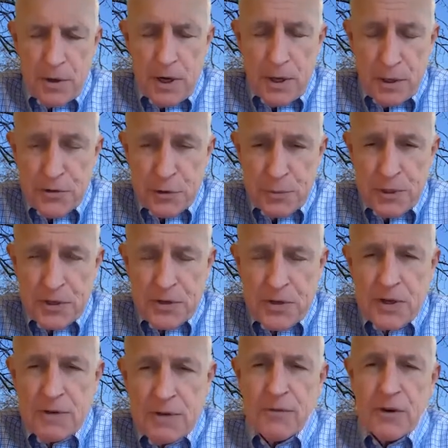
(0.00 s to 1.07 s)
ultimate
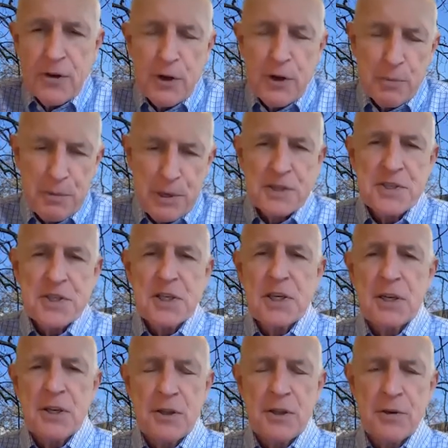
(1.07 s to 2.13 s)

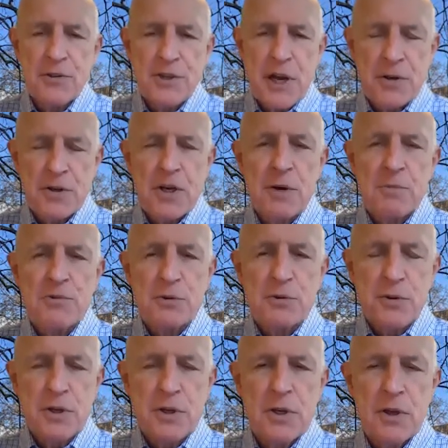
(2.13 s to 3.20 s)
variability in those outcomes
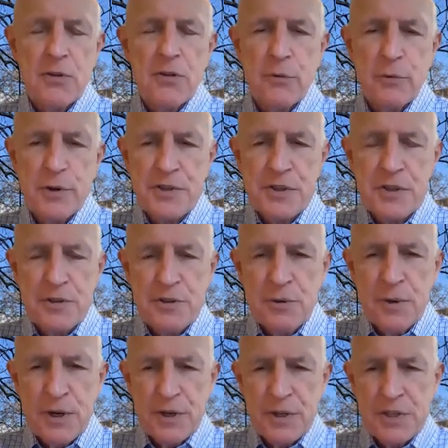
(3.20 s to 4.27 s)
or the risk that
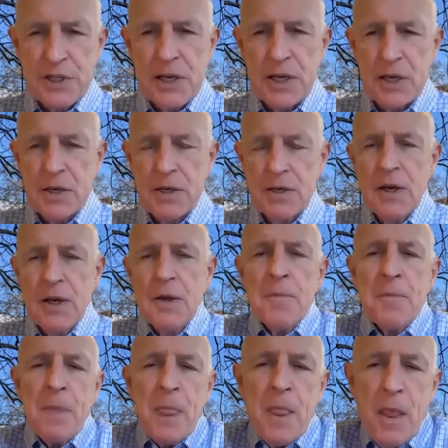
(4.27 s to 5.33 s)
you undertake.
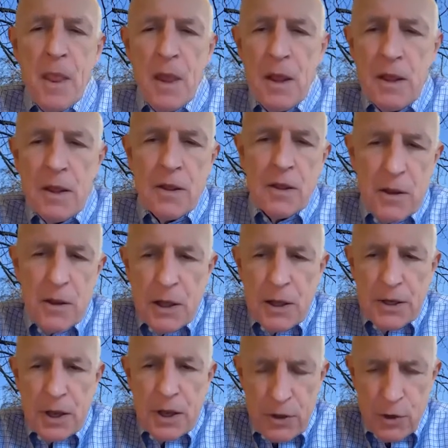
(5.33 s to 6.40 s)

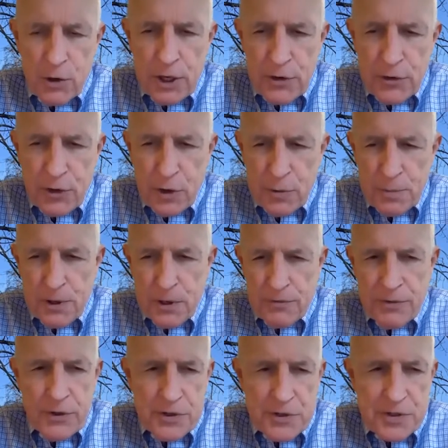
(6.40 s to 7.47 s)
And a good example
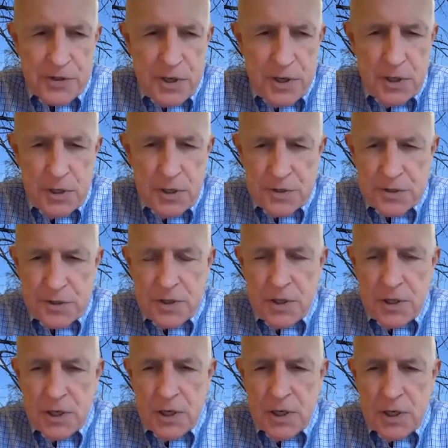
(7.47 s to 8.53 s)
of this is
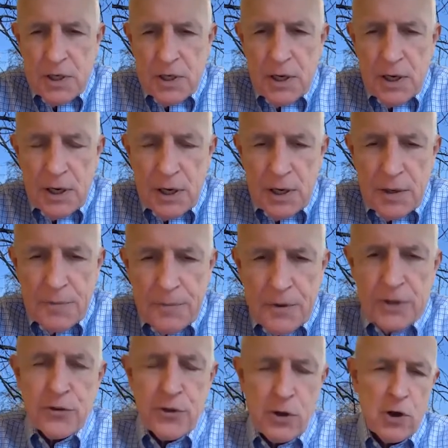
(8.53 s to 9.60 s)
the
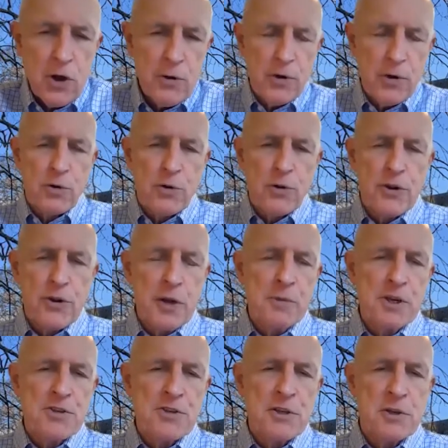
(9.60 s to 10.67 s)
corridor that I
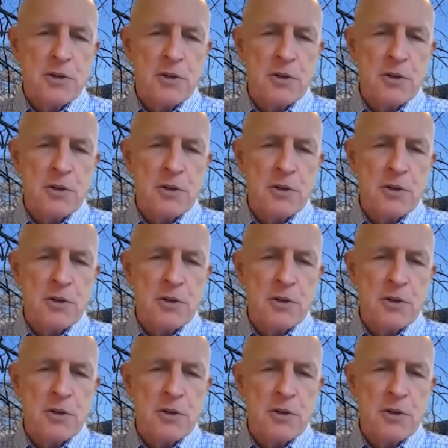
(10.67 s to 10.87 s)
mentioned